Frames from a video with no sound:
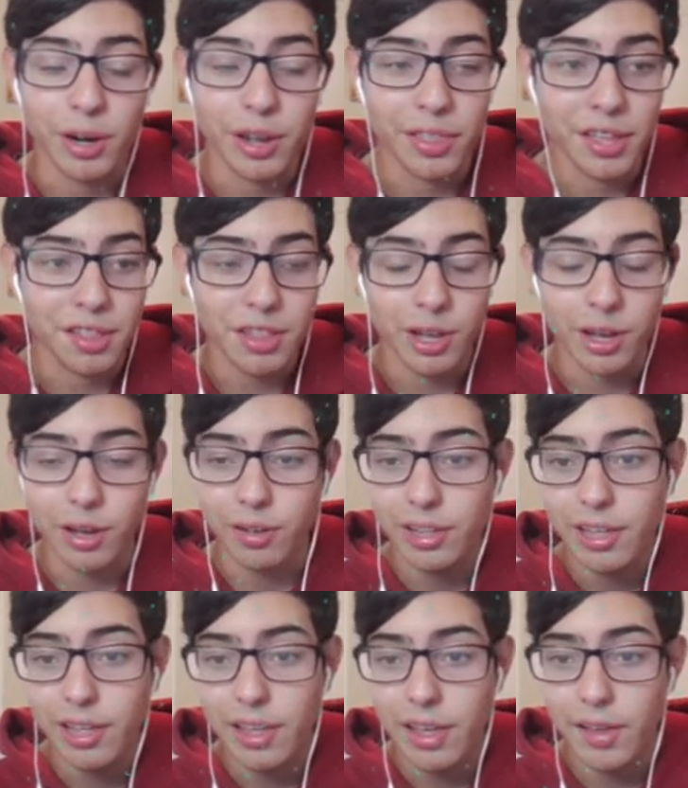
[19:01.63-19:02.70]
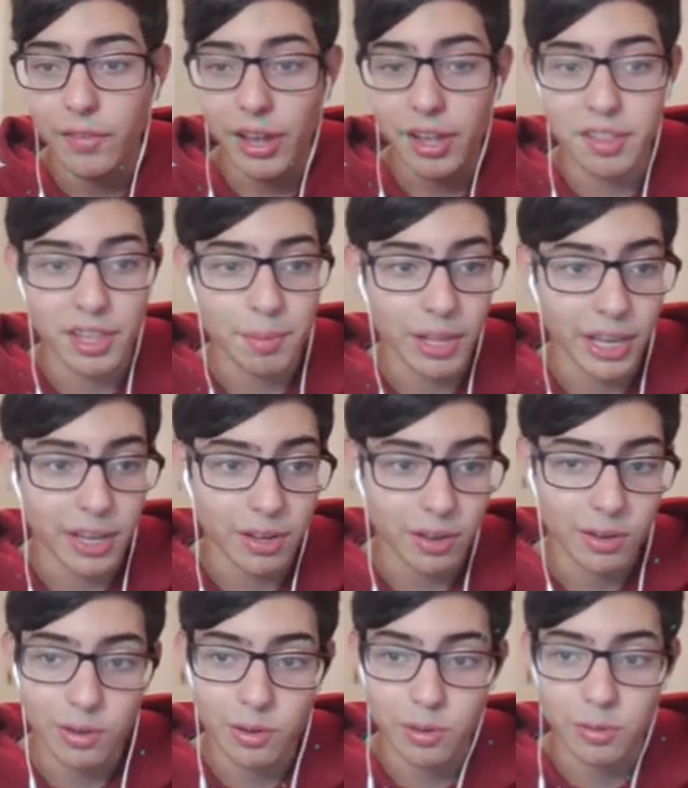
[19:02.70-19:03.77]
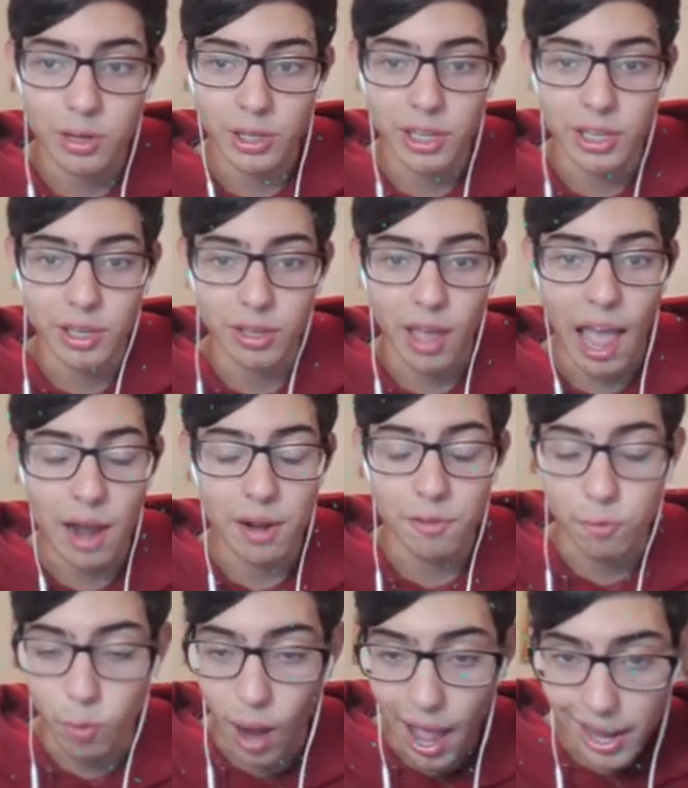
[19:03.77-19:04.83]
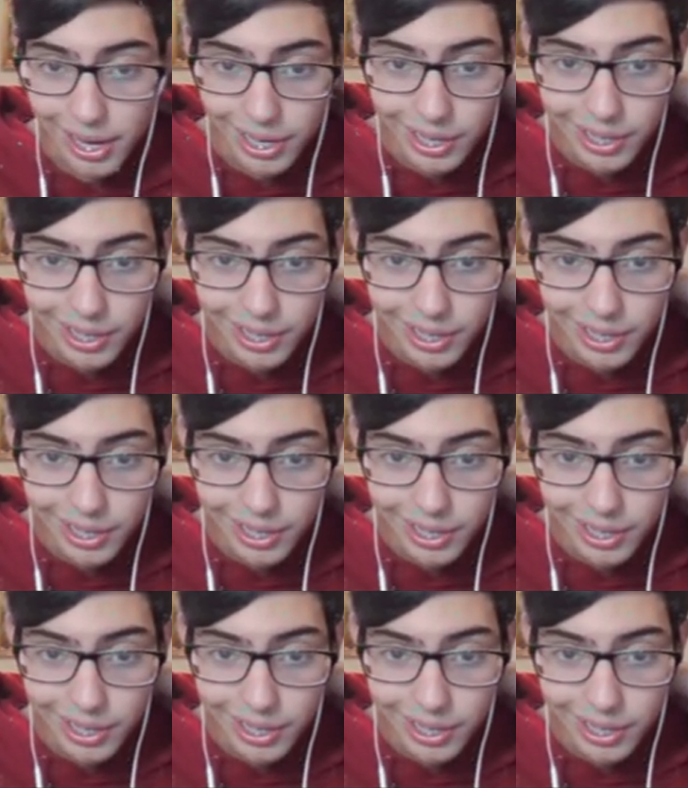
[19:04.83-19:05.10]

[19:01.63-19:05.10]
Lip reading: one of these, so if I seem like really out of whack,